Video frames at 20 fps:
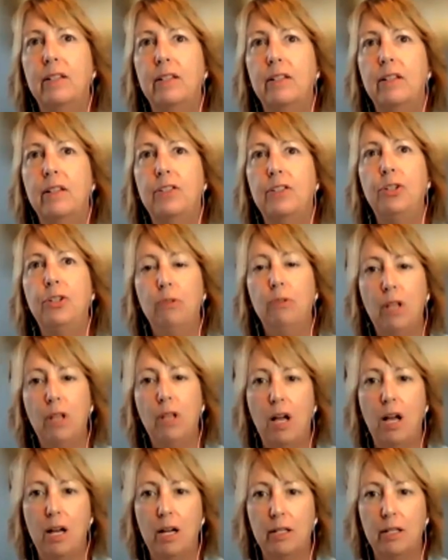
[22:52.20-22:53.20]
too
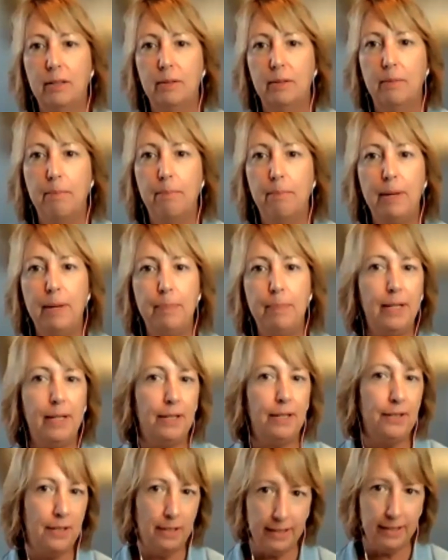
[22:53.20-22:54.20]
long, but
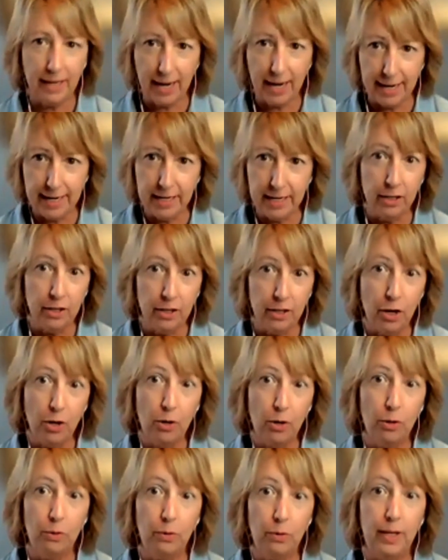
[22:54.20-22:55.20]
because I didn't
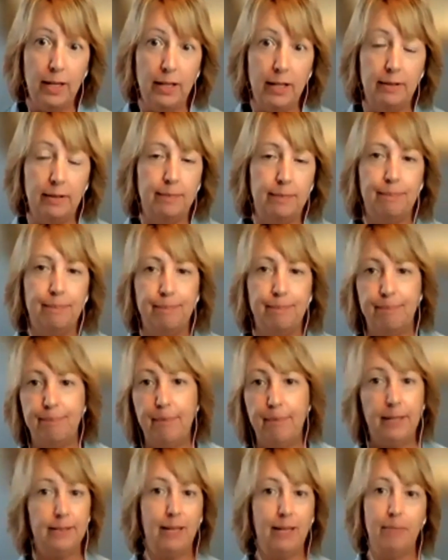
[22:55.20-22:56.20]
know that
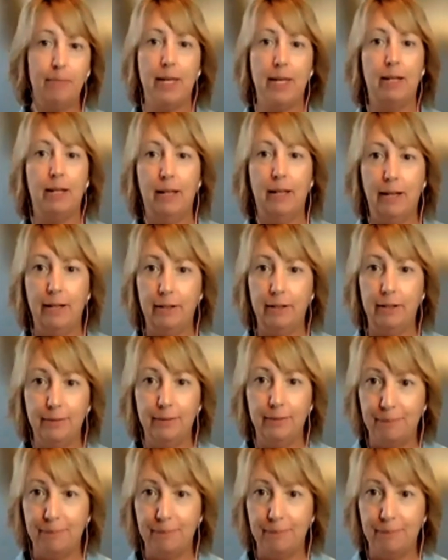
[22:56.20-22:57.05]
because I'm not a liar.